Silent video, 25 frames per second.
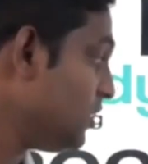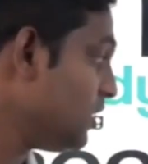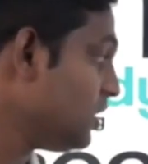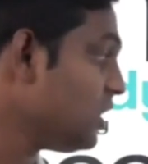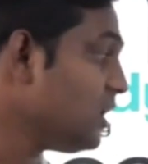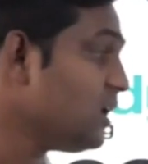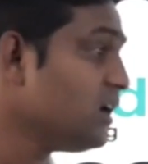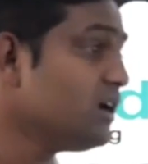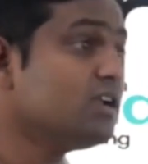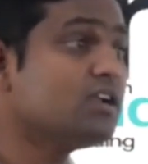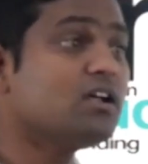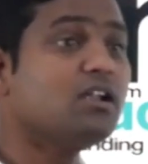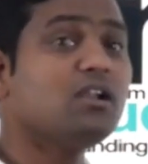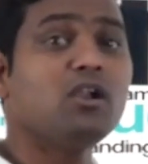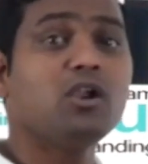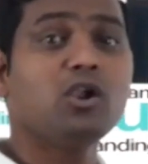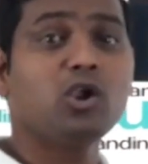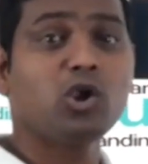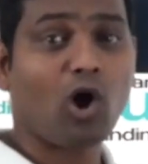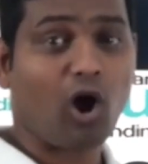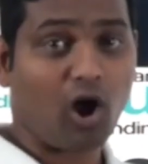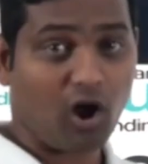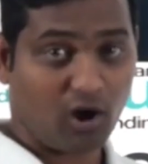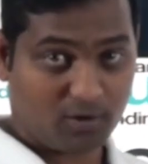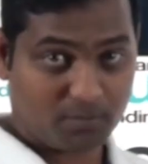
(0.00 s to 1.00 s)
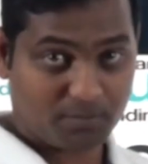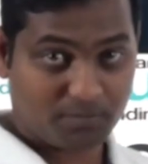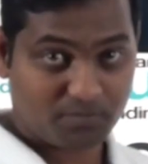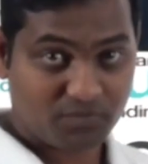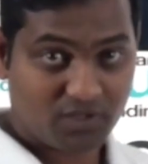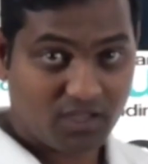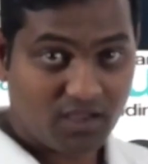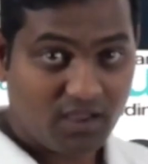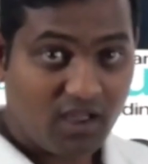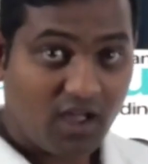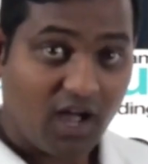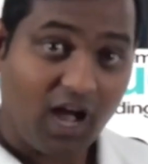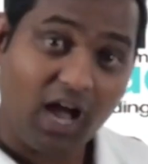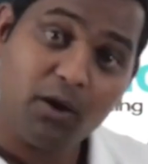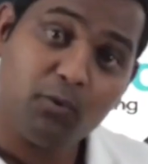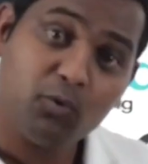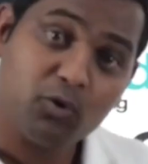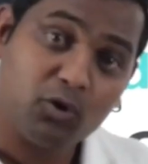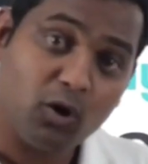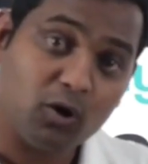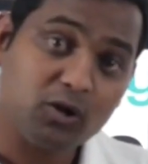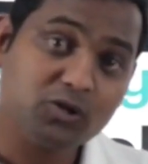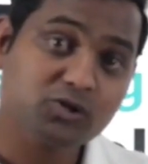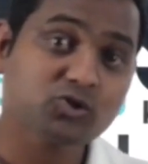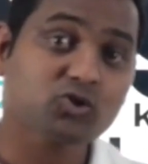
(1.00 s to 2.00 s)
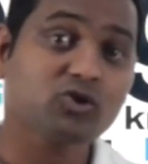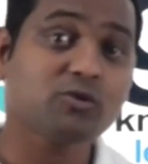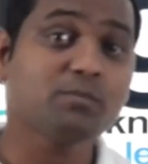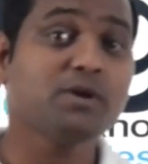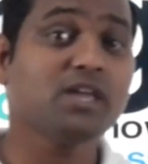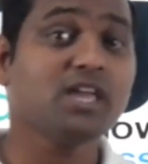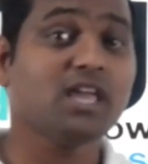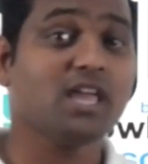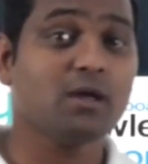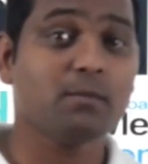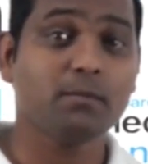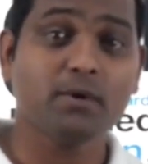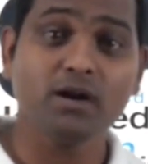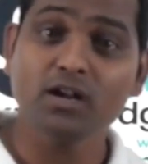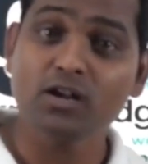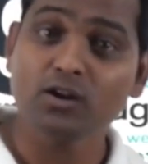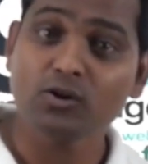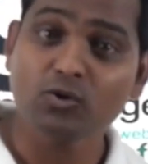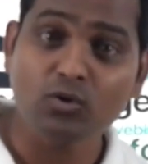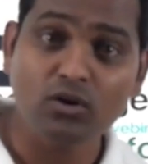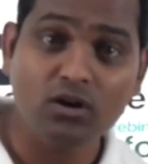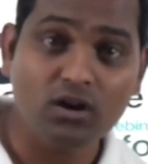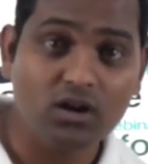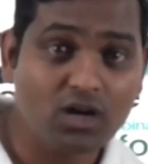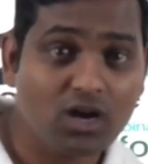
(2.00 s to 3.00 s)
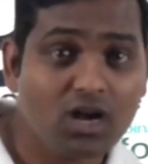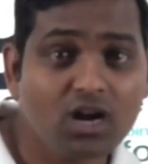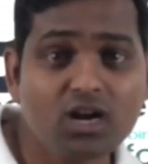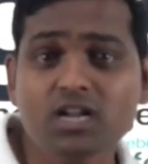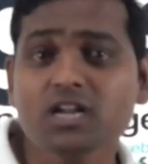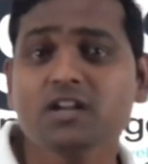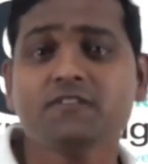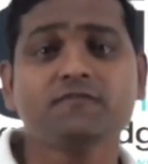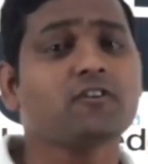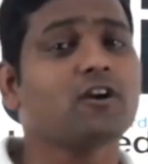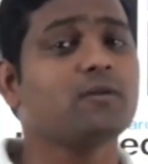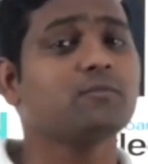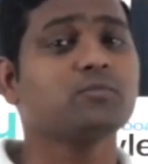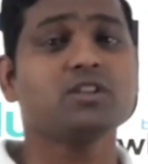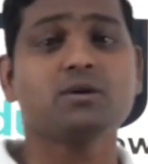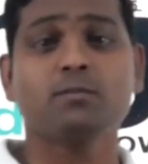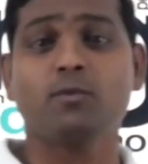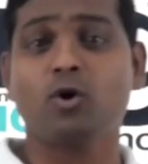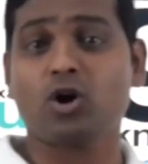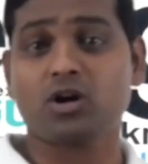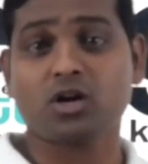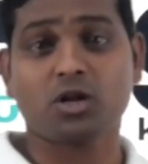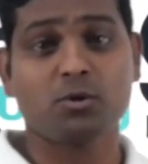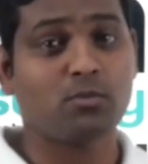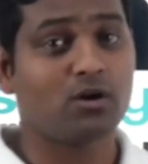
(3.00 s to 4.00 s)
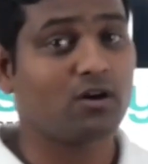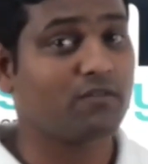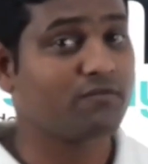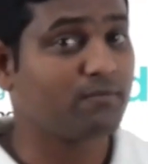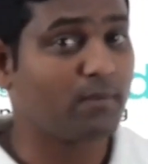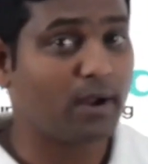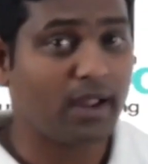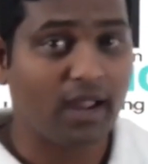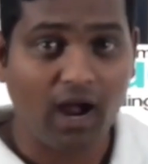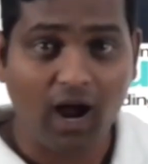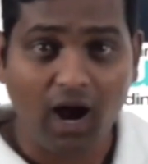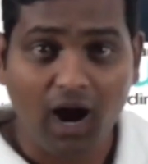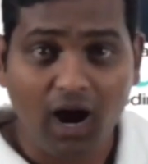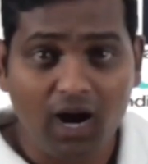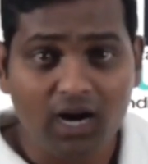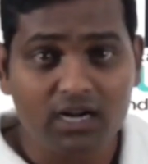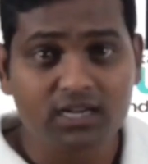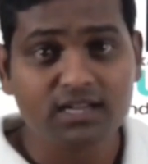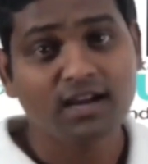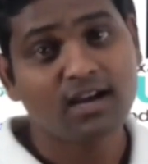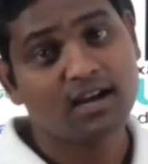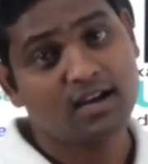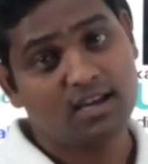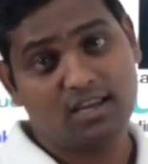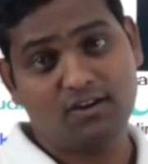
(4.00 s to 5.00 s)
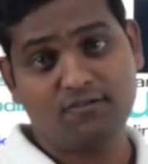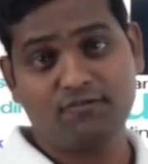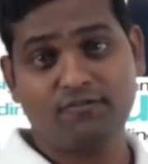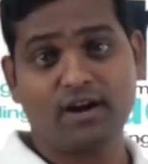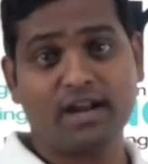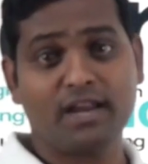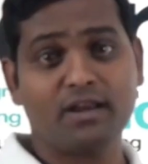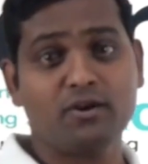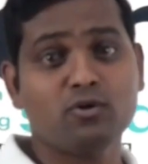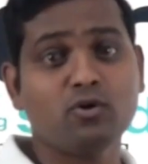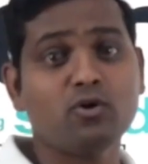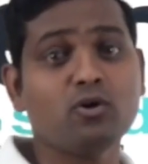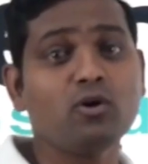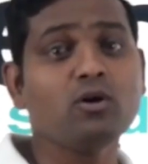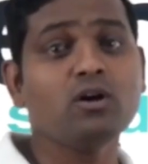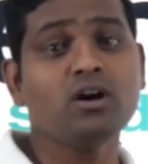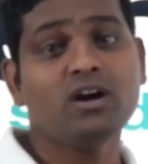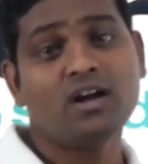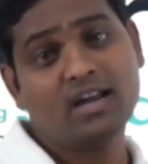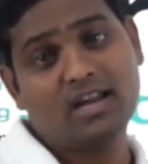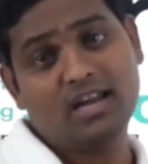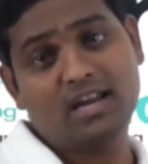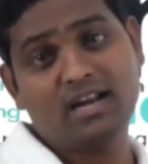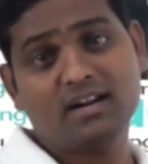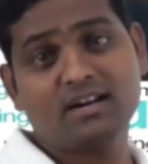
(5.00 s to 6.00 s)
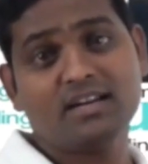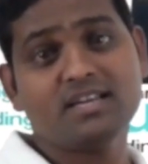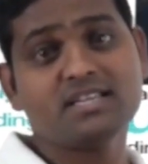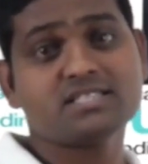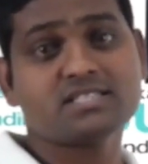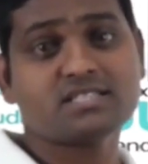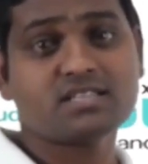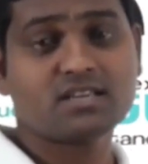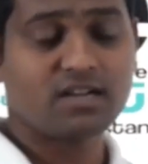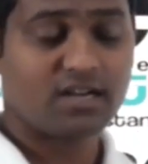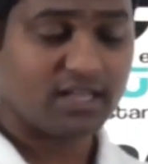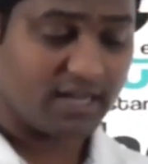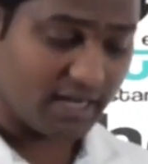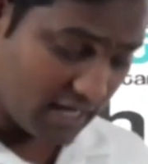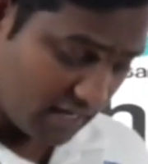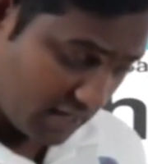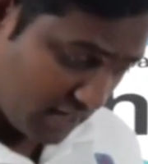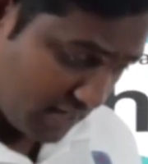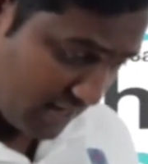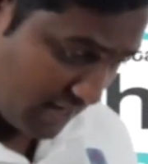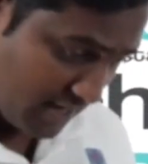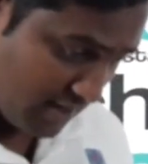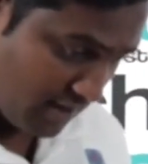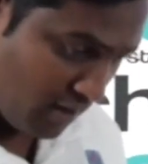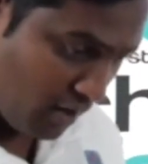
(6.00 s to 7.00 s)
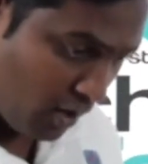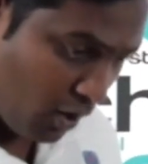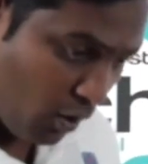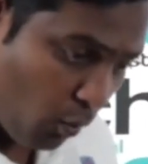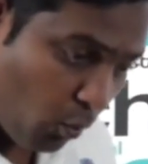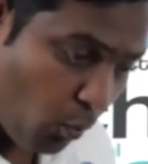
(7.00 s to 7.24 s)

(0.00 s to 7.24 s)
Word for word: learn law, I would also be able to learn it from the bottom of my heart if I know English correctly.